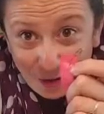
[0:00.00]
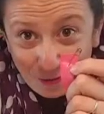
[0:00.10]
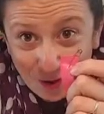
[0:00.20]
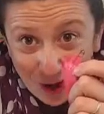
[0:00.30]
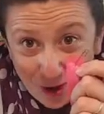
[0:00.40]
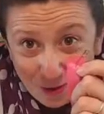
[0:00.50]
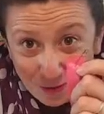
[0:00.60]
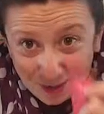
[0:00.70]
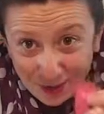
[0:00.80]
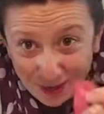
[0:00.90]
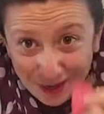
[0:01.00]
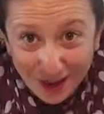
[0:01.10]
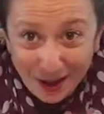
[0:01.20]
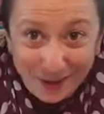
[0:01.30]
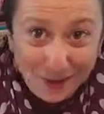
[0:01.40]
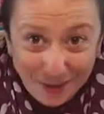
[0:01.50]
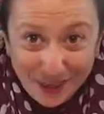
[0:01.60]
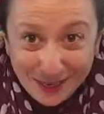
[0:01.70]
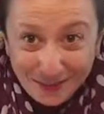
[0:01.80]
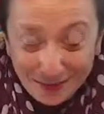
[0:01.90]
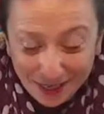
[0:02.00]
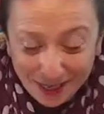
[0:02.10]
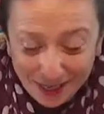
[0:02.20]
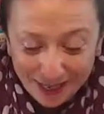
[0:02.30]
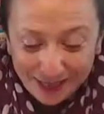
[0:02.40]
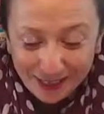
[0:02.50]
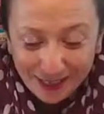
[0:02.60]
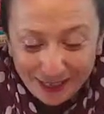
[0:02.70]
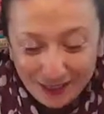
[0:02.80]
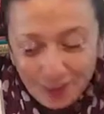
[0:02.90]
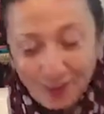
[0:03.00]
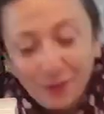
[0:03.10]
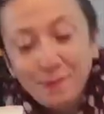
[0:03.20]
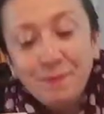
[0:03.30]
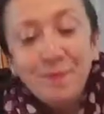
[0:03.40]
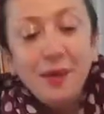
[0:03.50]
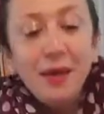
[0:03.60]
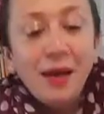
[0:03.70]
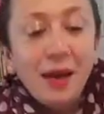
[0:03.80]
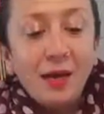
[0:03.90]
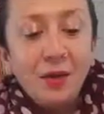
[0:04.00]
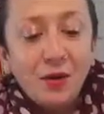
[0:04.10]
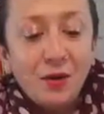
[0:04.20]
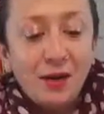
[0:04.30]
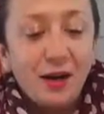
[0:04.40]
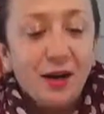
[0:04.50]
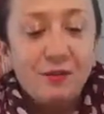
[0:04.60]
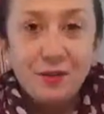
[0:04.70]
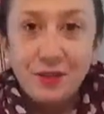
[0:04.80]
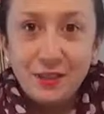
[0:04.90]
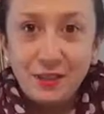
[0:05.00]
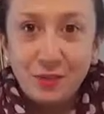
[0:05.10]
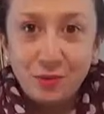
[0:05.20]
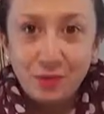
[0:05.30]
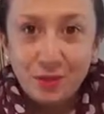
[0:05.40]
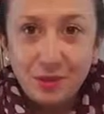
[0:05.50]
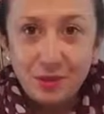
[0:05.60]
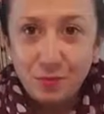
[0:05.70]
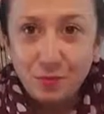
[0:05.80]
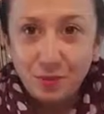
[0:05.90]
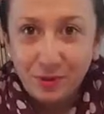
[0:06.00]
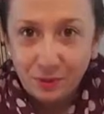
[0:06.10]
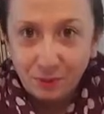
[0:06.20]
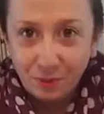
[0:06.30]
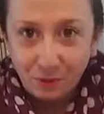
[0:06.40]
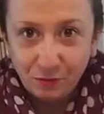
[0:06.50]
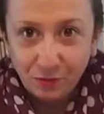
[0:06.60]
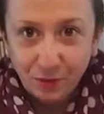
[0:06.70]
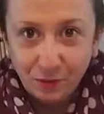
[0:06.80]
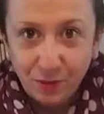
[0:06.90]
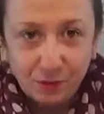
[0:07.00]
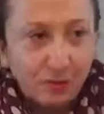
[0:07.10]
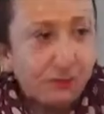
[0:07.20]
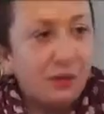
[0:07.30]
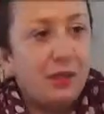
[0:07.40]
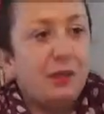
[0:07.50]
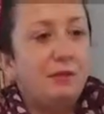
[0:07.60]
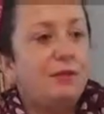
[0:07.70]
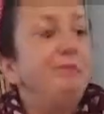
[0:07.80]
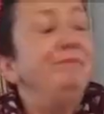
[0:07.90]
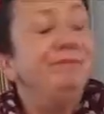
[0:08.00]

of our ribbon, at a medium thickish size ribbon, and go in. I've got this gorgeous strawberries ribbon from Hobbycraft that I love.